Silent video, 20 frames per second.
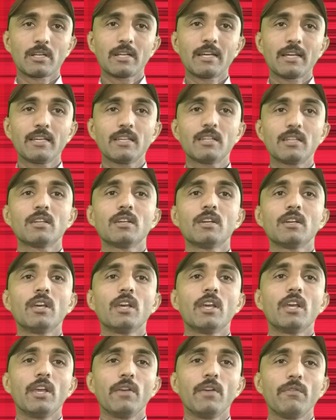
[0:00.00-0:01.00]
Like
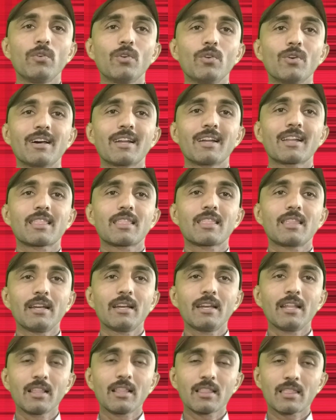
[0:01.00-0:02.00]
if you are
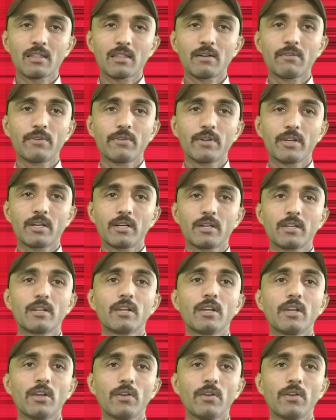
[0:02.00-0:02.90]
sitting somewhere,